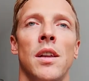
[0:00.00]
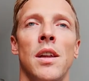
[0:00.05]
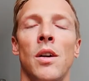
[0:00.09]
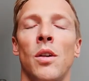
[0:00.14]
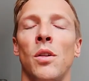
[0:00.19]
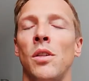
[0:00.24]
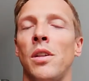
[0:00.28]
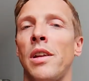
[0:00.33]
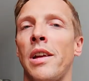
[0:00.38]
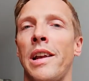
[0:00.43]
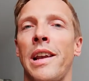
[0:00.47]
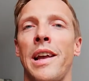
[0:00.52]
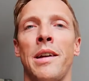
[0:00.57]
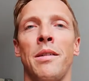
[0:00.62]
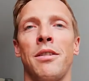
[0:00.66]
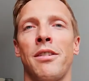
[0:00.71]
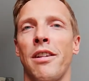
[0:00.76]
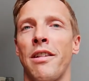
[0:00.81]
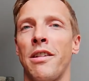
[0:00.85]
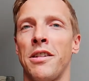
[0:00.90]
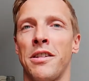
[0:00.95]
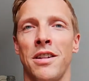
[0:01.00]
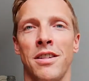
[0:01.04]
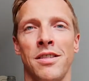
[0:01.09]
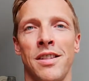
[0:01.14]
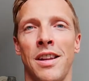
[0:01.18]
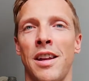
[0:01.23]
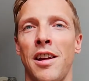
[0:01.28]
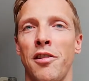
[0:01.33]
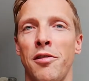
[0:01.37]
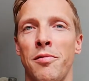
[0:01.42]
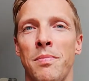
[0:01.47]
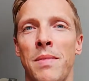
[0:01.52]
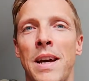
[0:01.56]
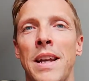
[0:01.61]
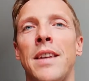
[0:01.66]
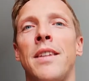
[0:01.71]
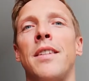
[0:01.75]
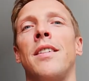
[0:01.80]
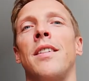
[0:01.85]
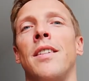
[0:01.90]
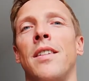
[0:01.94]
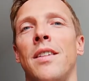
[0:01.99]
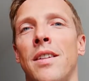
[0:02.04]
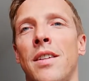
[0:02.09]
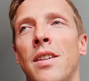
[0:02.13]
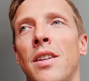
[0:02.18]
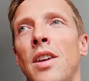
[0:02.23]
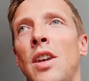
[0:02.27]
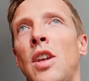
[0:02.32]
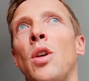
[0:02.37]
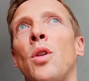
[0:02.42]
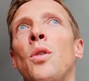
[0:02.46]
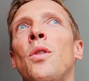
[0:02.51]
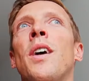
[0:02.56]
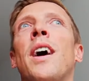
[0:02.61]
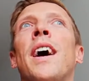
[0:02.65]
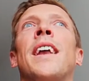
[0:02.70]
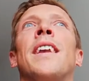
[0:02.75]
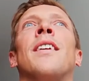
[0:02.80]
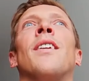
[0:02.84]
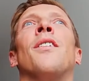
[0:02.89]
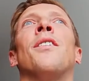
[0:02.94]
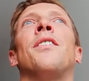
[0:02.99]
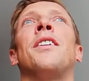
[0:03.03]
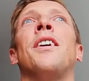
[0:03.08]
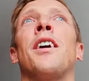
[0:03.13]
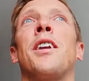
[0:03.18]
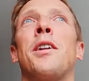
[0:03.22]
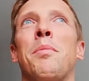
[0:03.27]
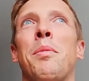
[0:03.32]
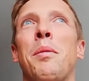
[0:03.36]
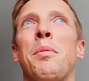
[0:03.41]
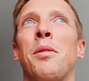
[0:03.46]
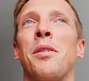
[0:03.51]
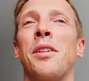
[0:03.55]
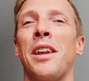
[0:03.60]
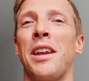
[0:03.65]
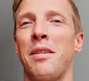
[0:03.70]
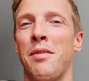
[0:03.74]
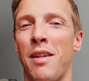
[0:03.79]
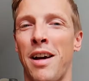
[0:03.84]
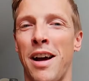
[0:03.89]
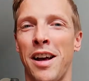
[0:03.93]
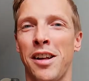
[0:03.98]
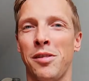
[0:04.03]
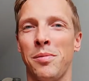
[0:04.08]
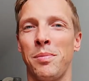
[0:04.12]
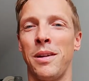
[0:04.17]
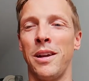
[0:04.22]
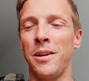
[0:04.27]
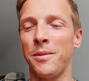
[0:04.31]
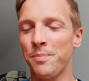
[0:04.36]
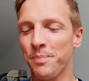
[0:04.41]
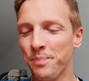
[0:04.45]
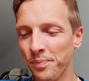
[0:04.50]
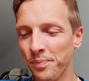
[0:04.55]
all the language learners that I've met do, and all the other people that have asked me,